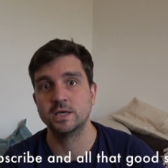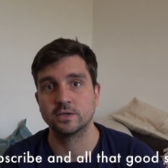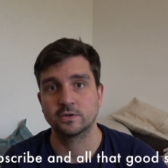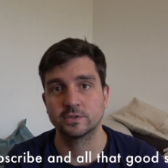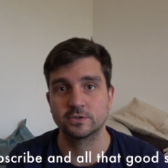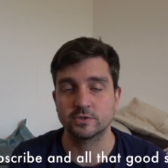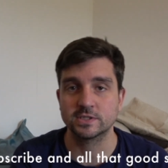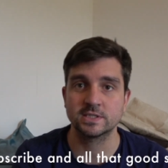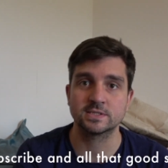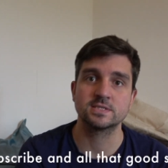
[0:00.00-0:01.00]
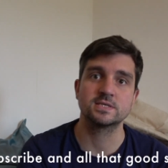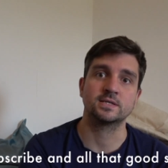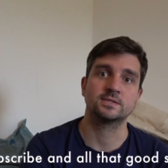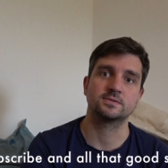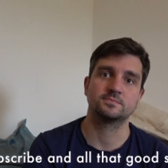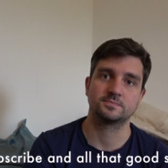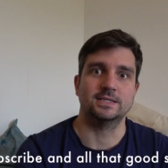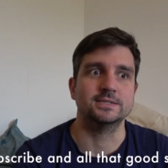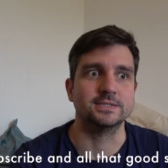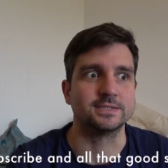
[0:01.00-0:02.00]
going to christenings and things.
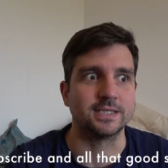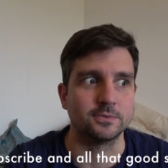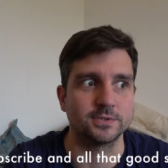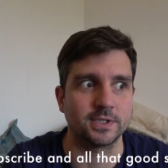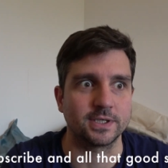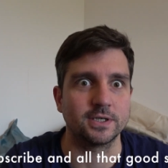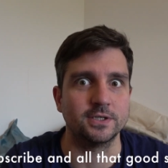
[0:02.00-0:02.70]
That was like